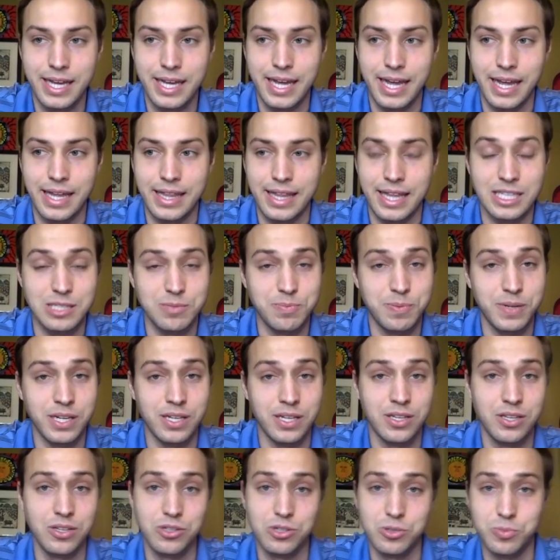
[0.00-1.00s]
And that's been a
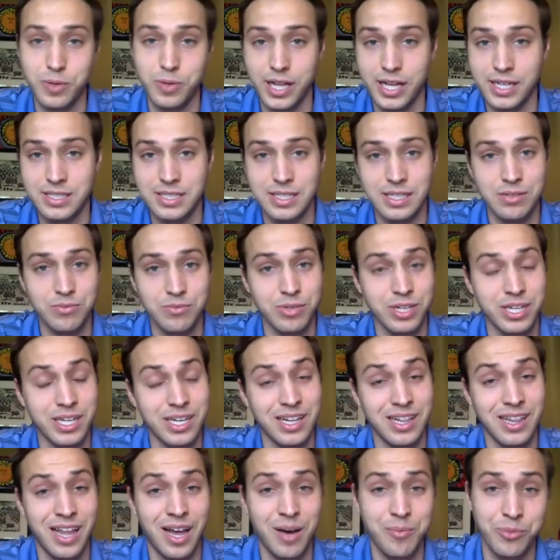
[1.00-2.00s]
huge blessing. We're getting
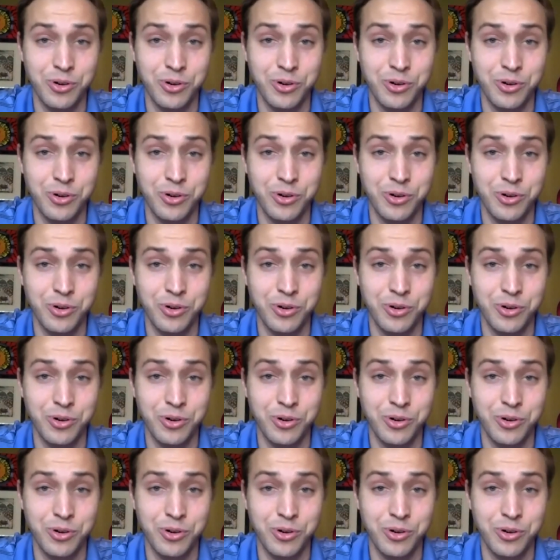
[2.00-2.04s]
a lot